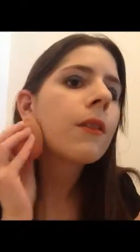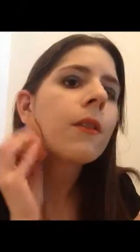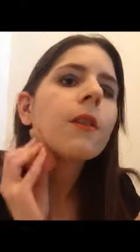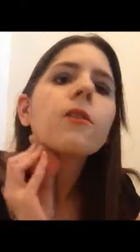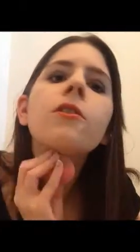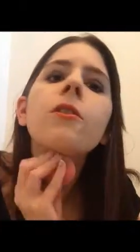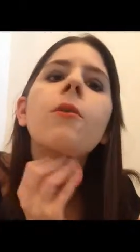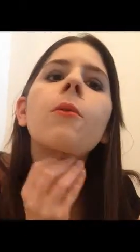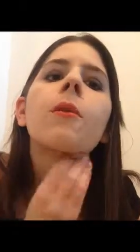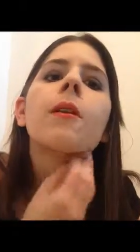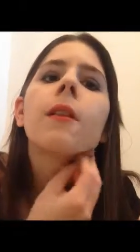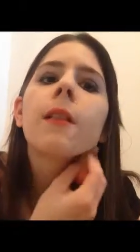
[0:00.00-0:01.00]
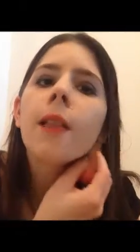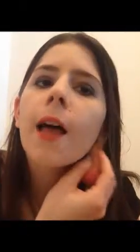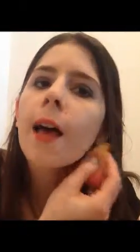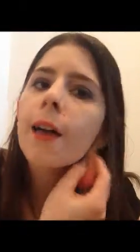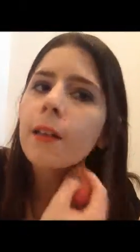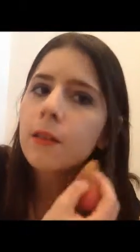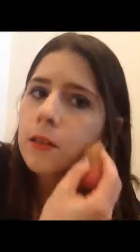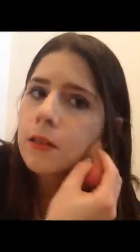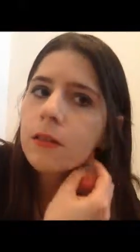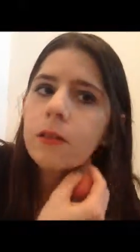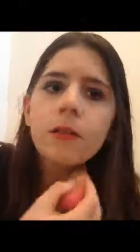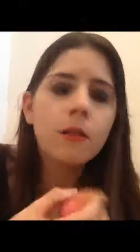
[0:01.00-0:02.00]
there's no
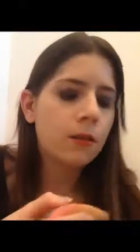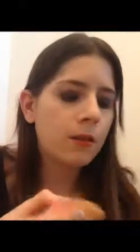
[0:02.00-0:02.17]
lines.